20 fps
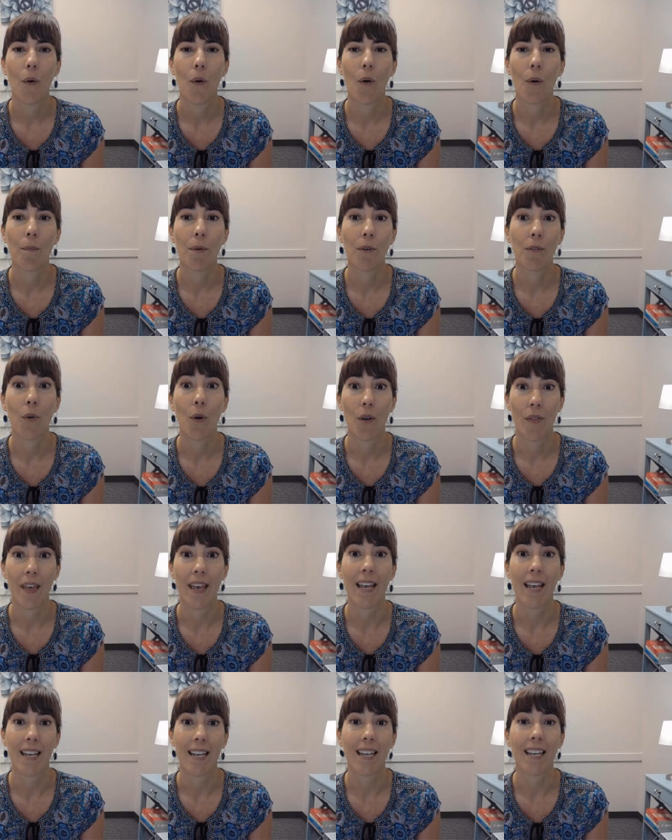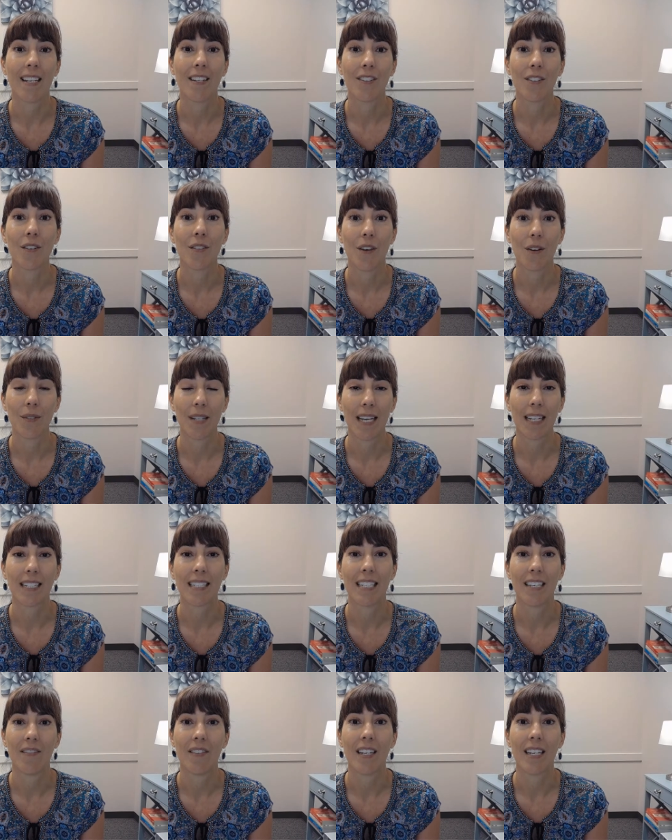before they enter those
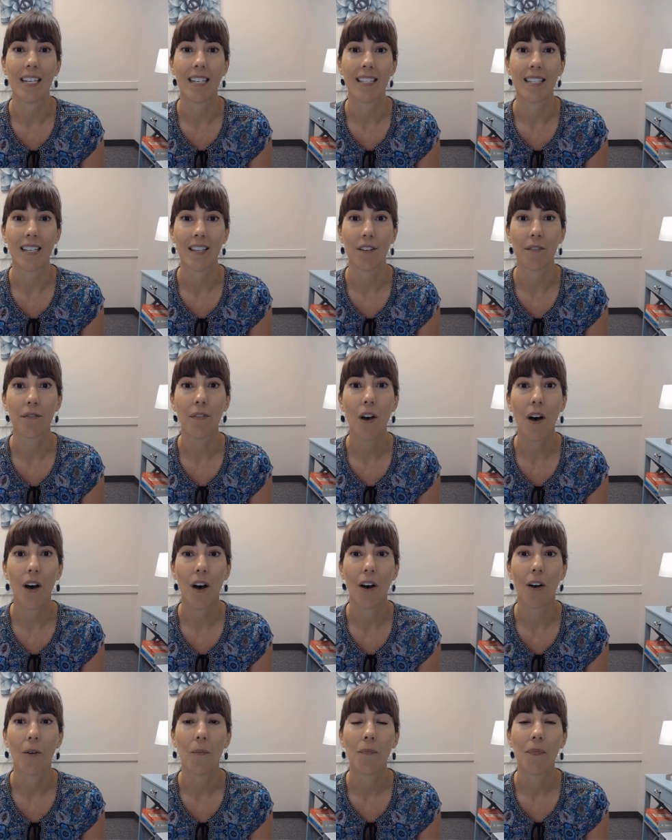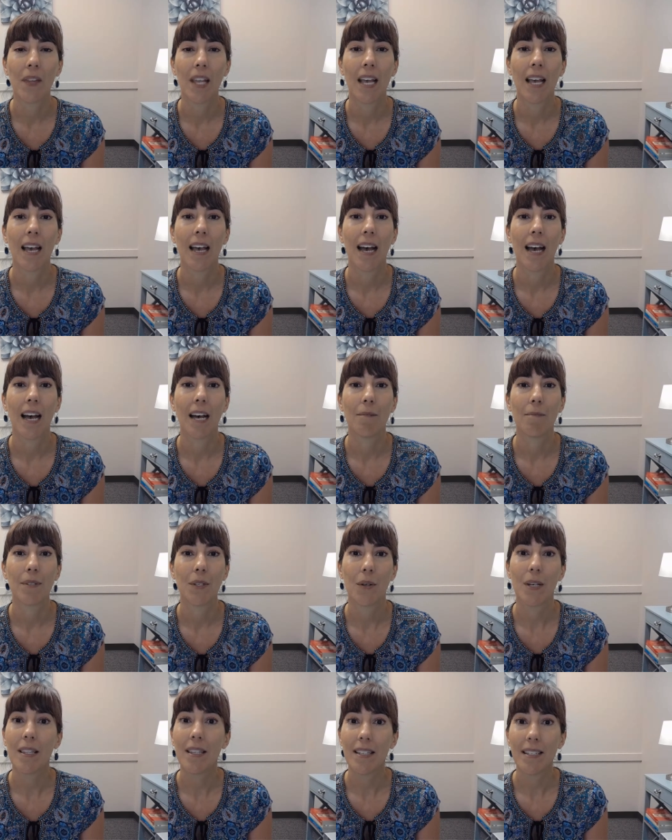activities in the fall. So
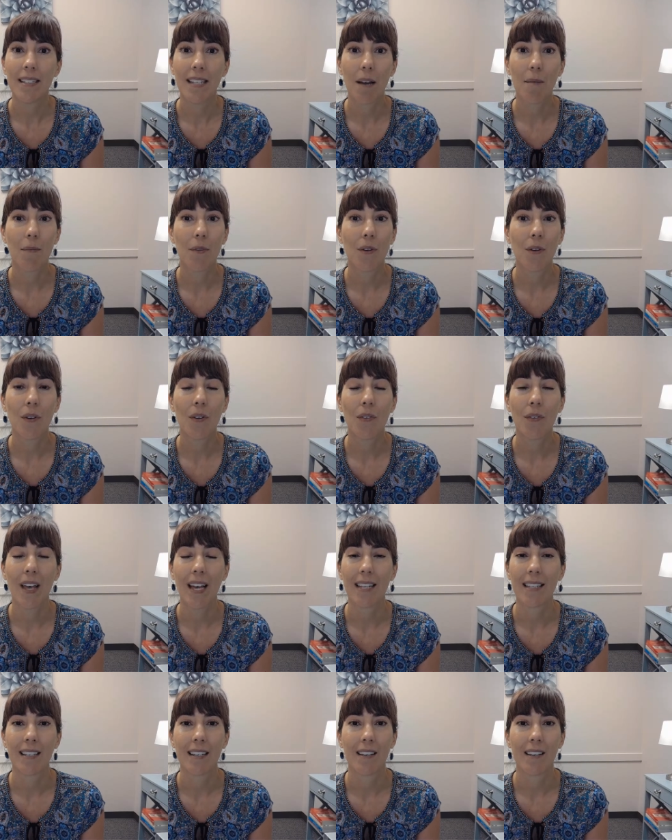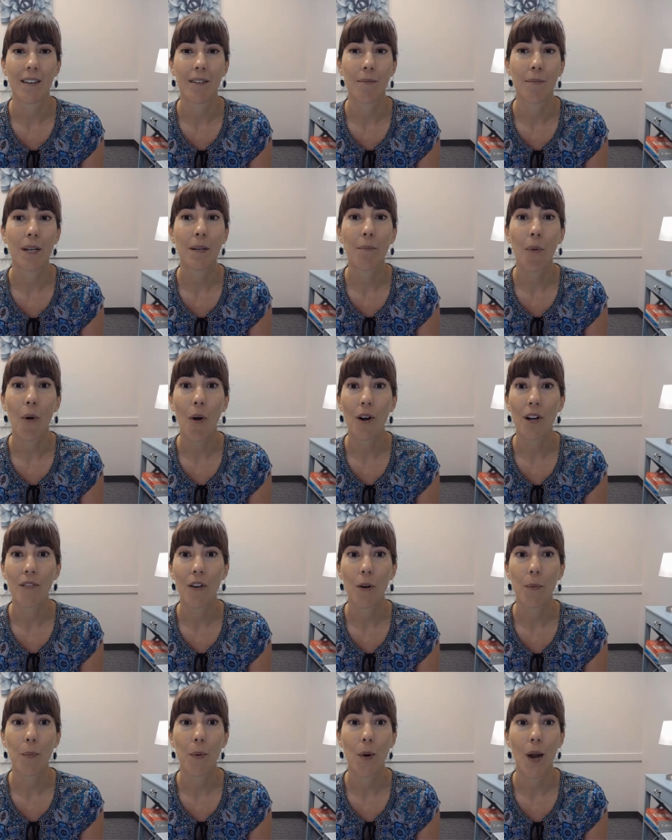in the summer, that's a big part of
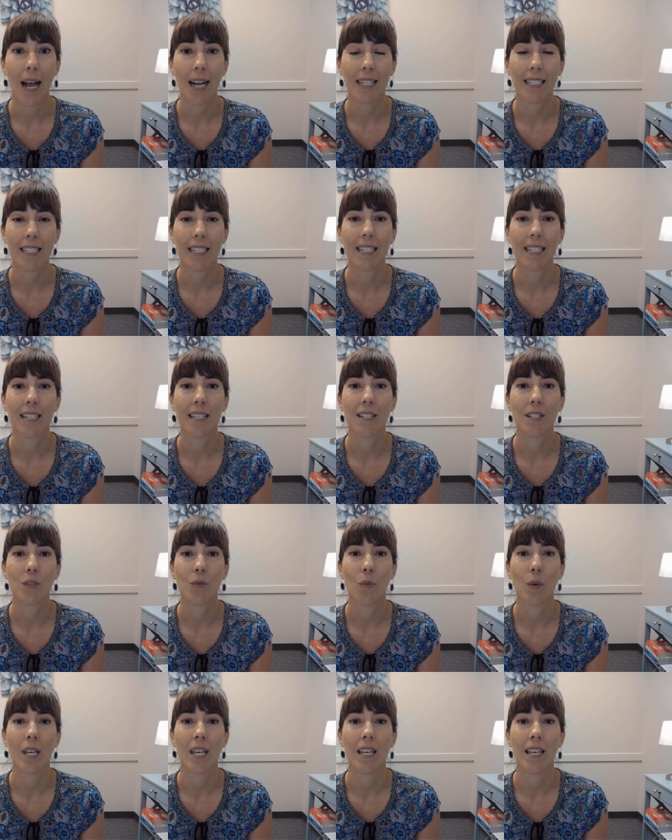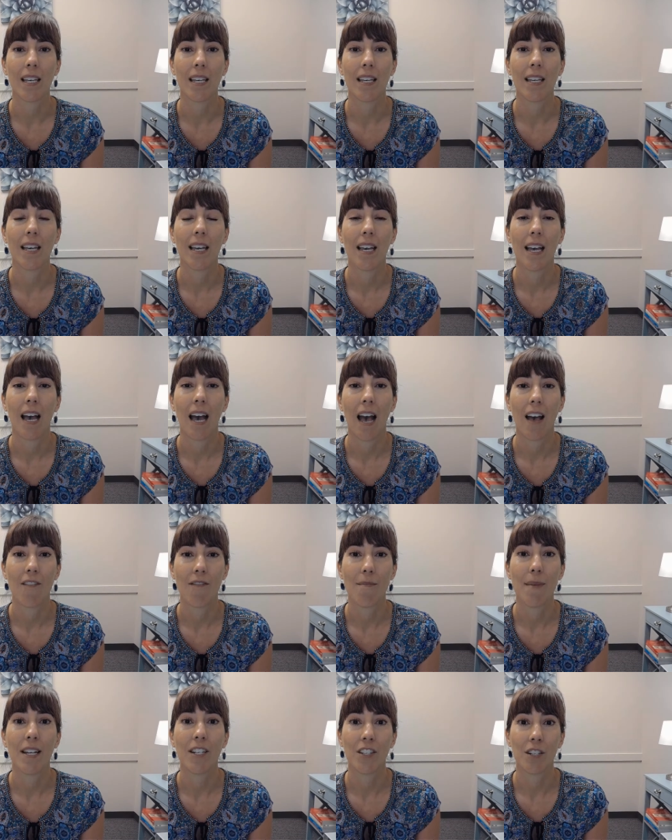our practice. I've
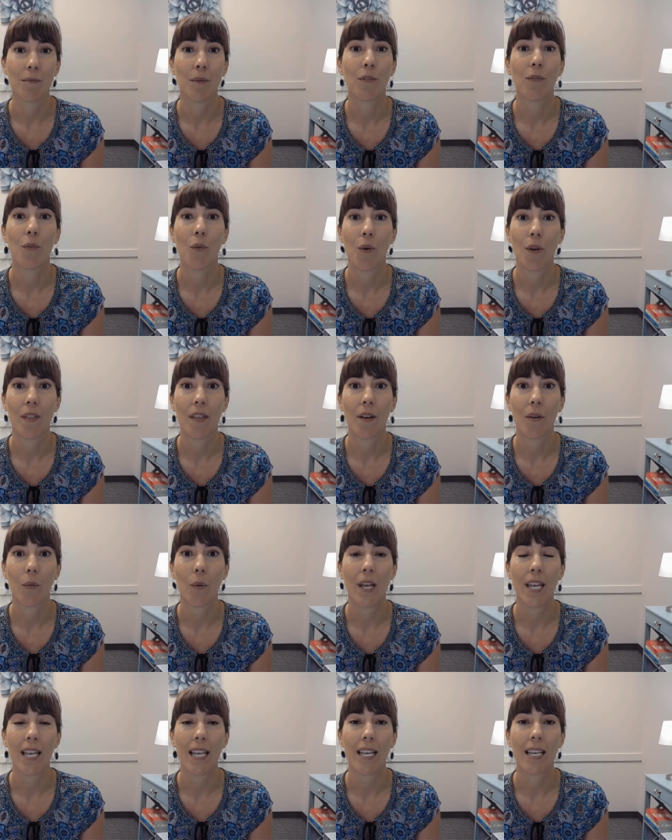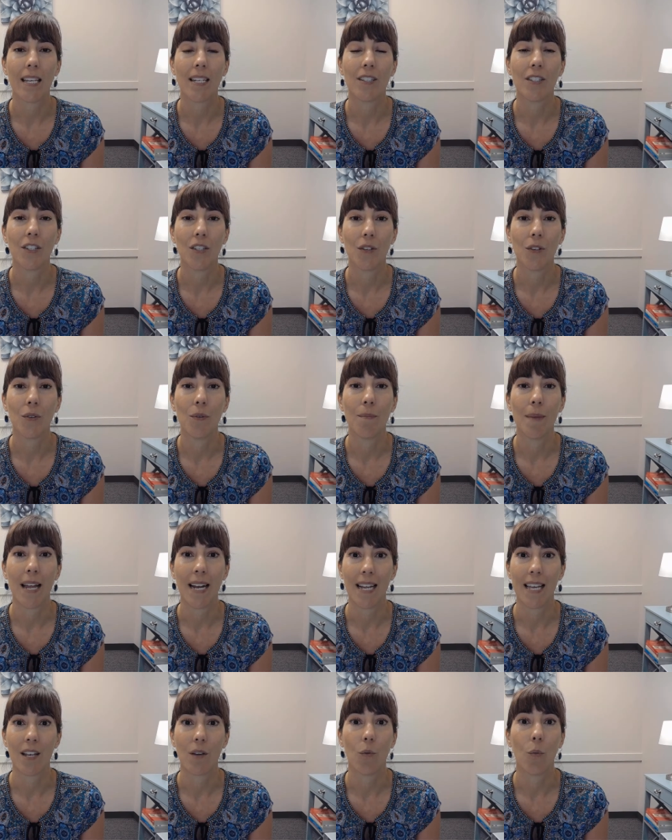mentioned before that we do
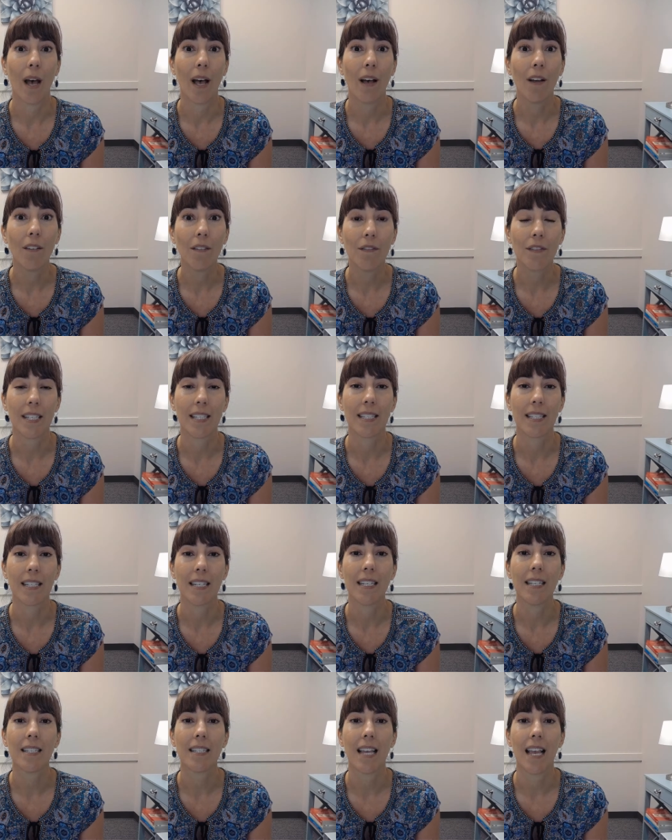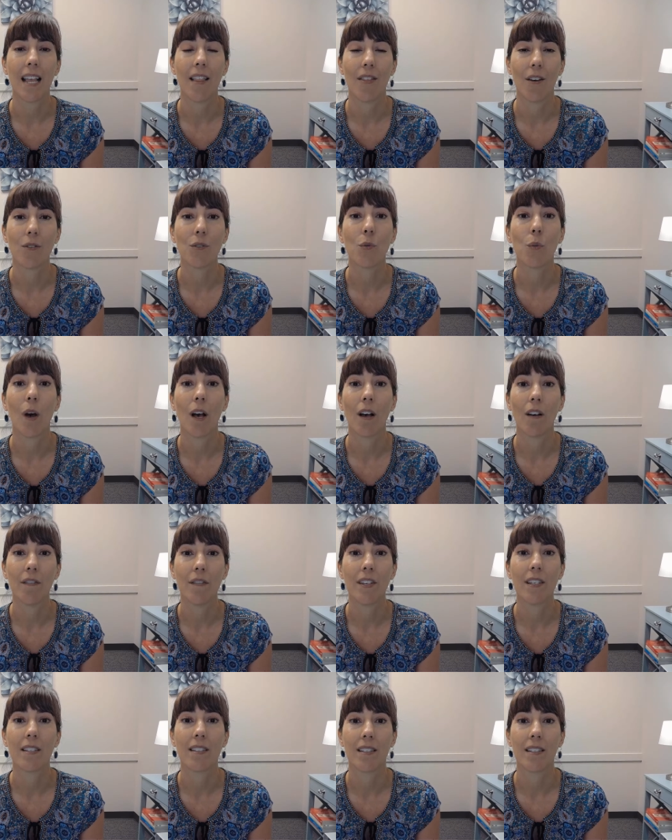many well visits, and those well
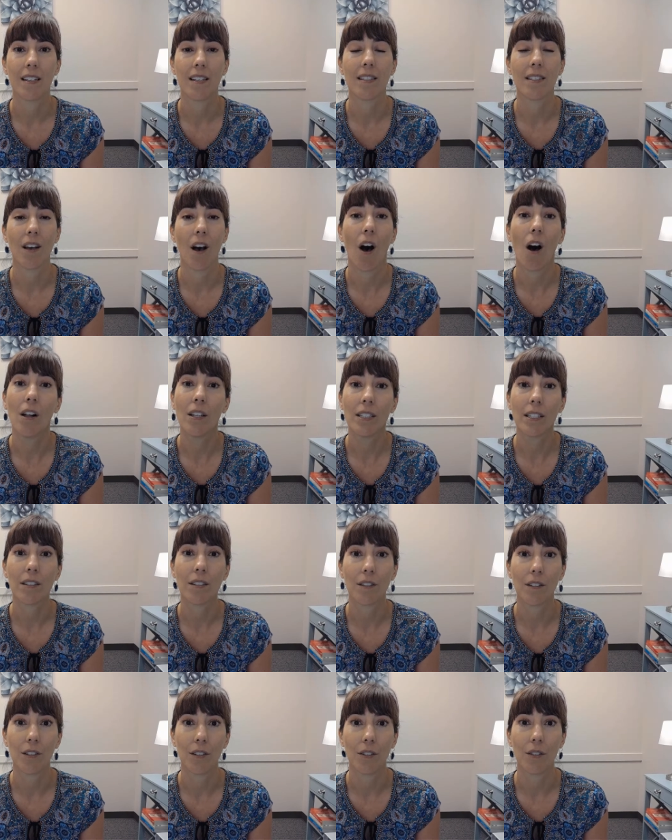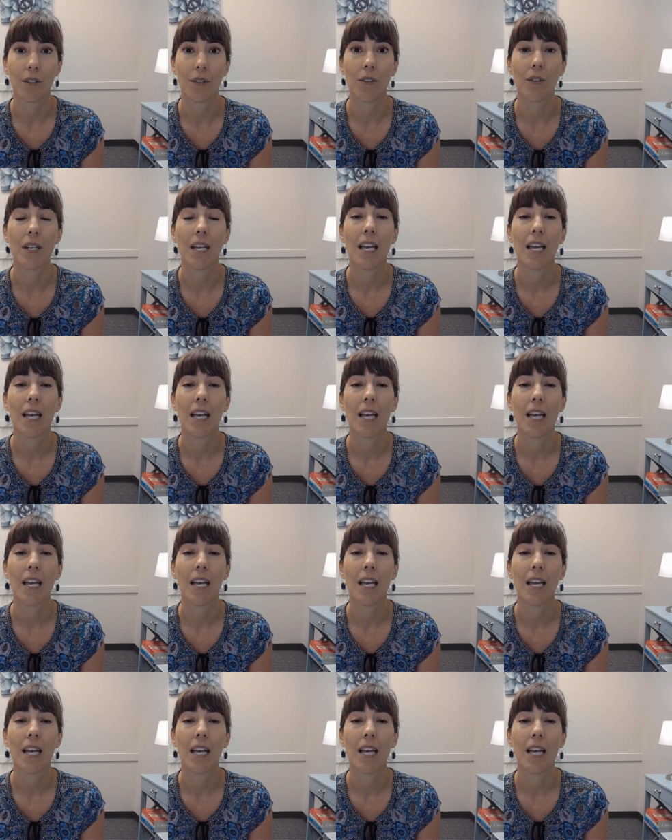visits all include